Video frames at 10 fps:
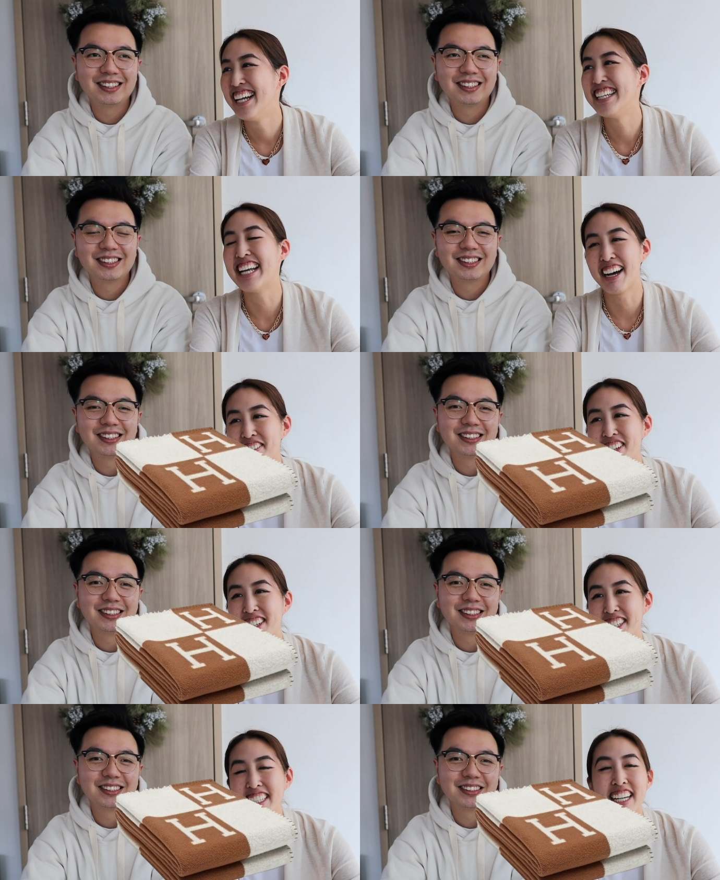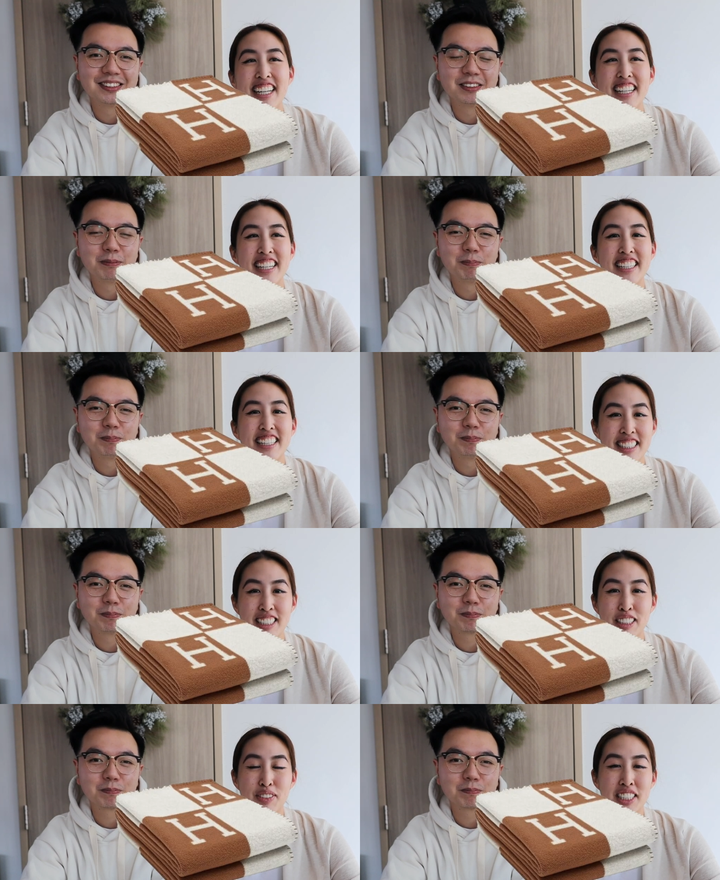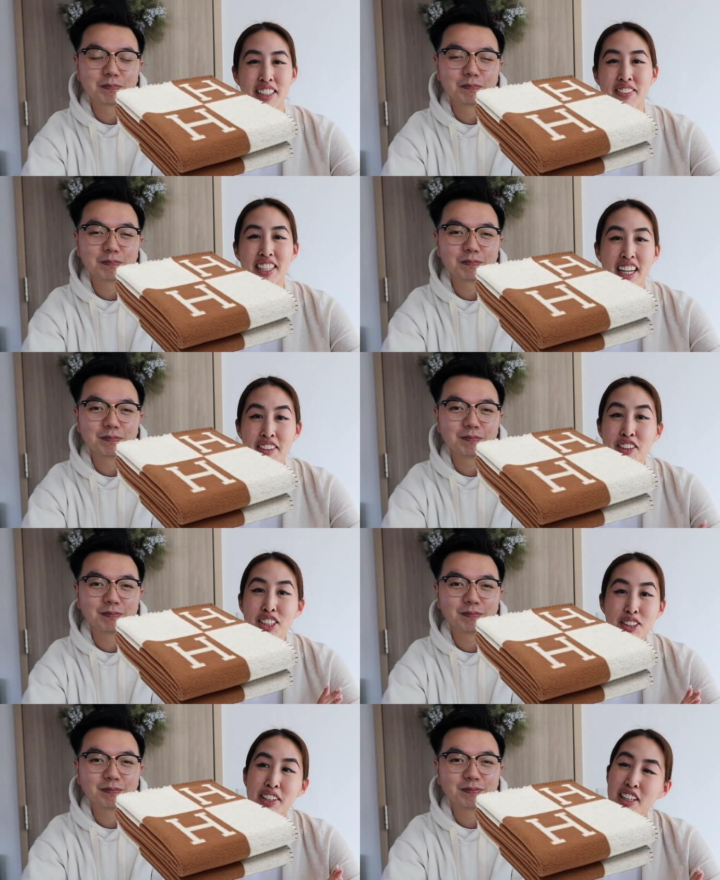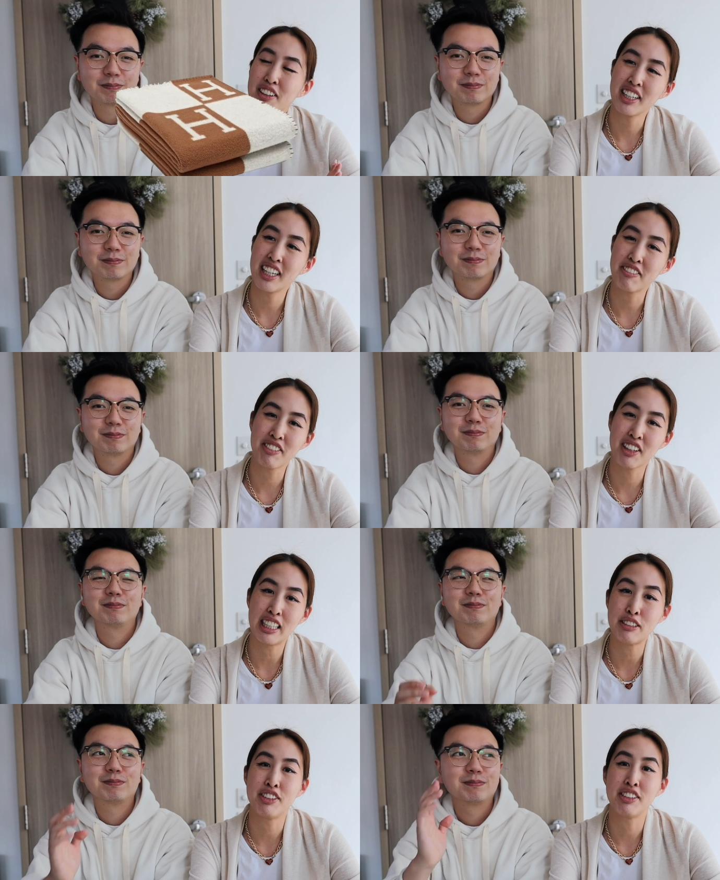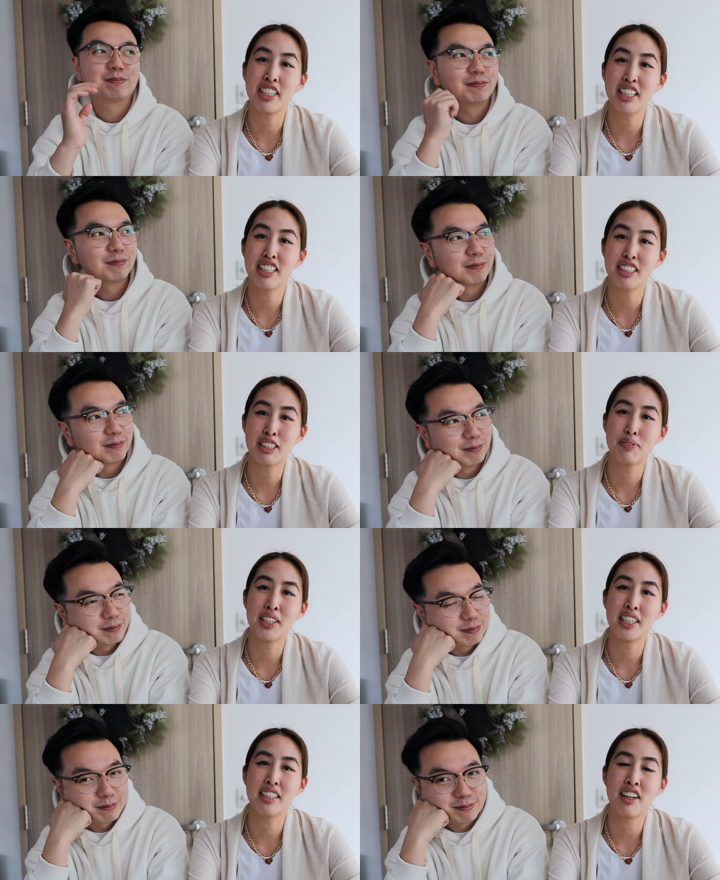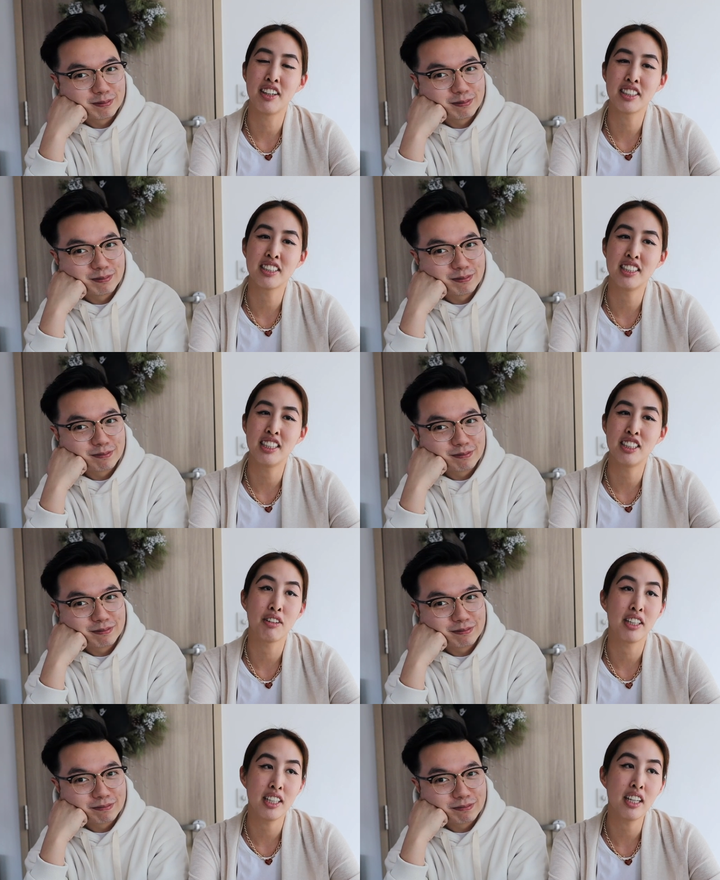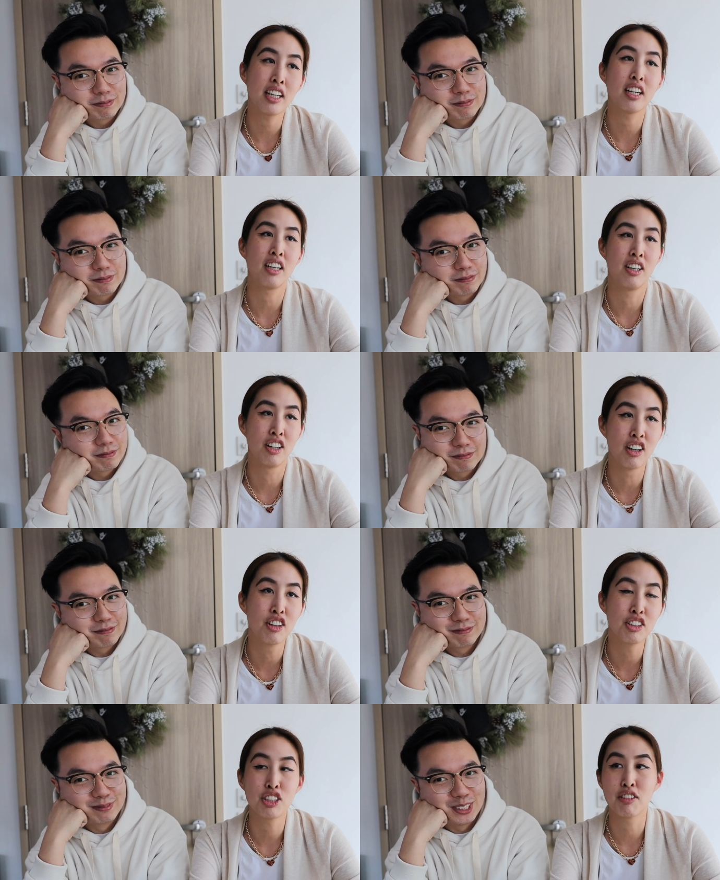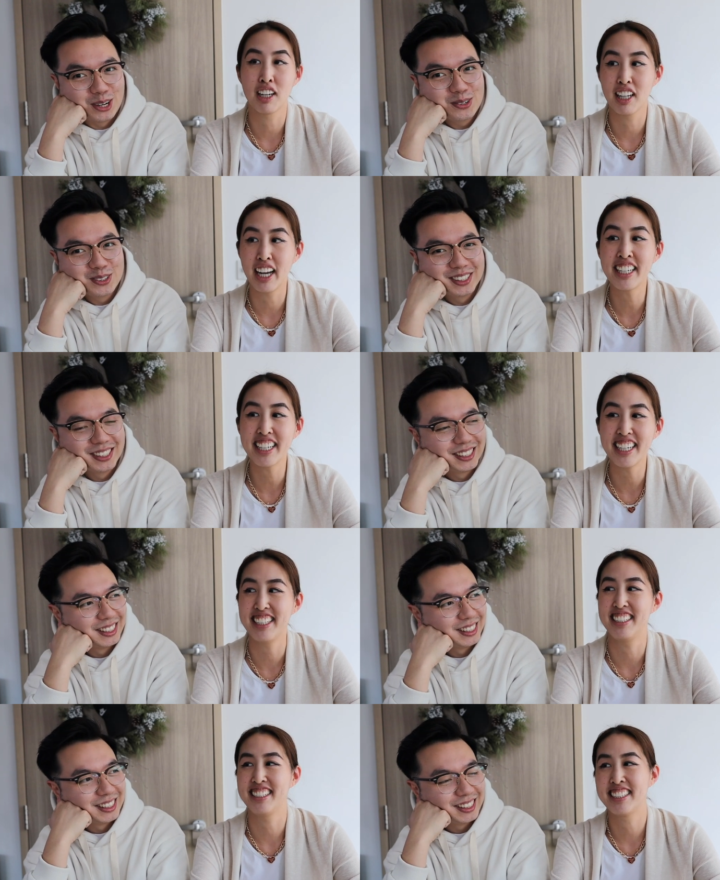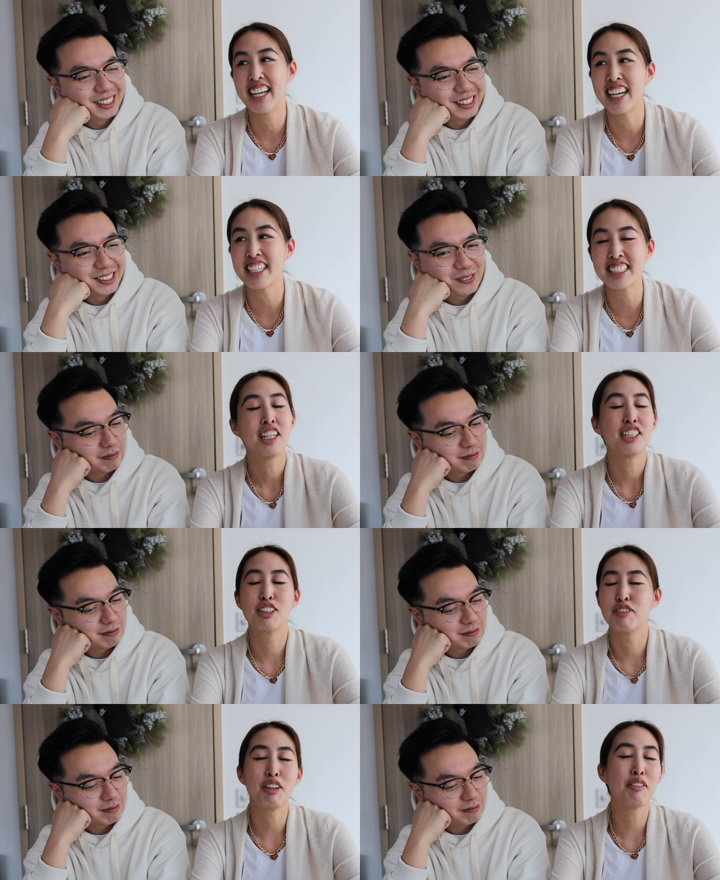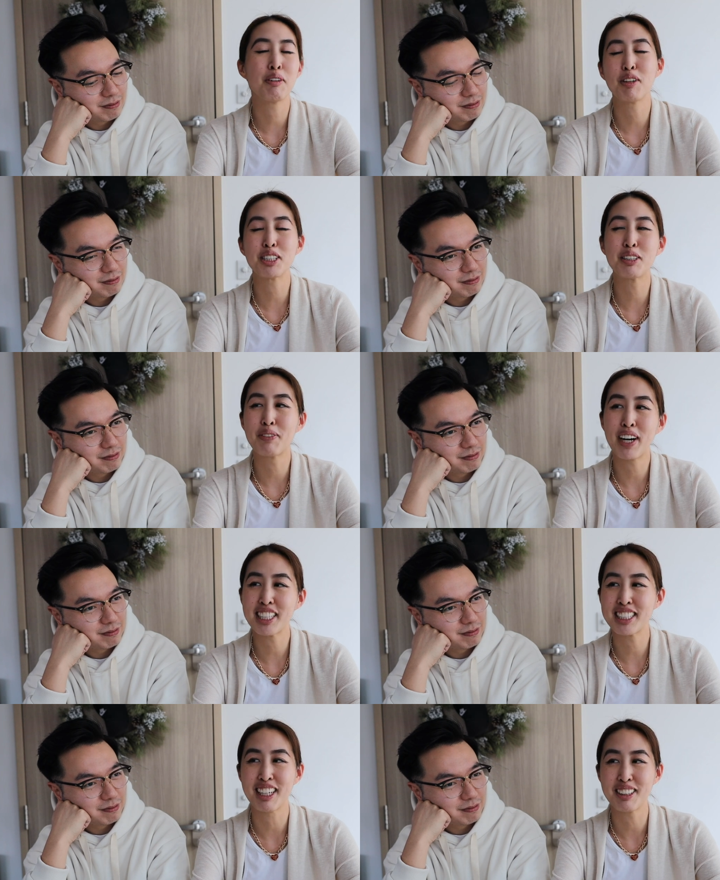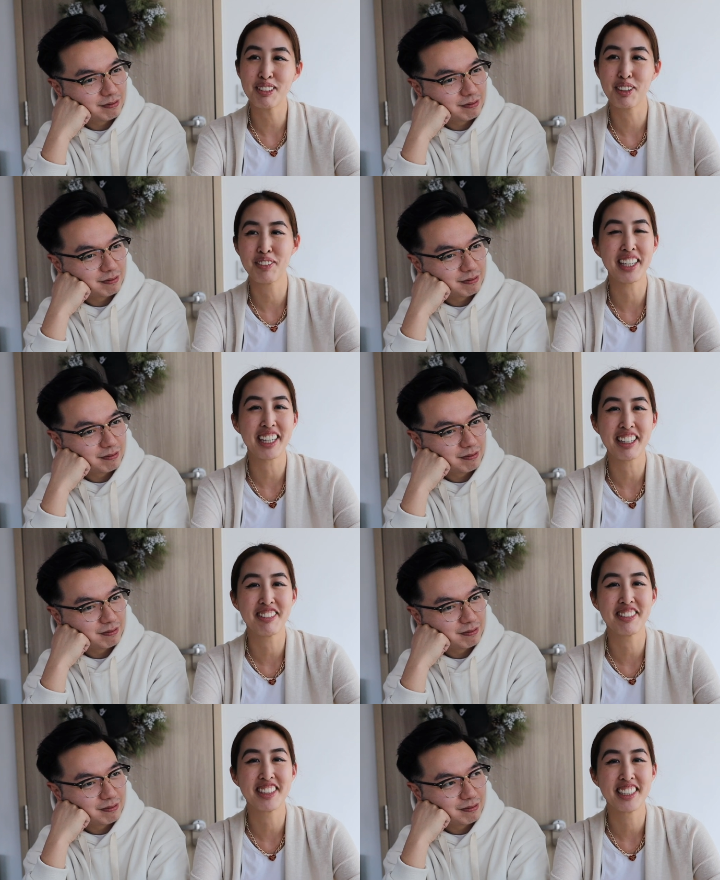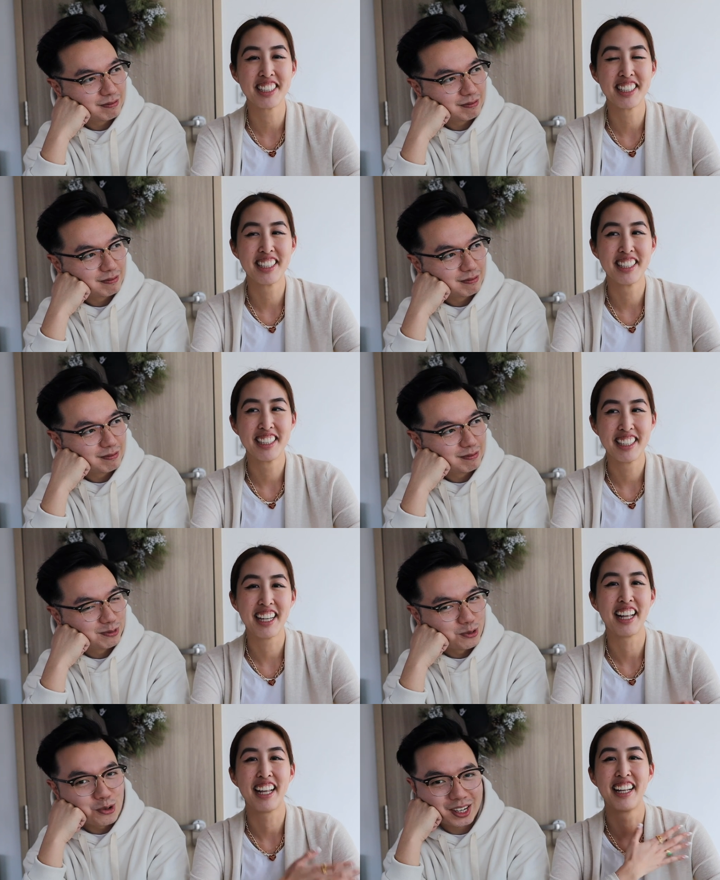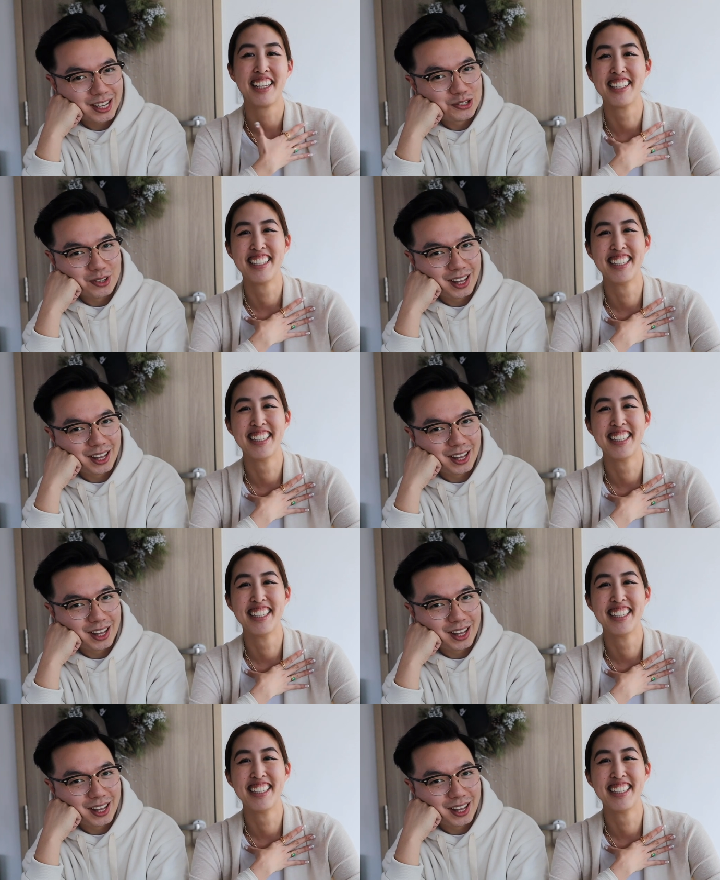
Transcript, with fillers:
Speaker 1: the Avalon. This has been something I've also been looking at for the last few years, but honestly, do I need it? No. Do I like it? Yes. So if anyone wants to buy us a housewarming gift,
Speaker 2: I'm gonna get you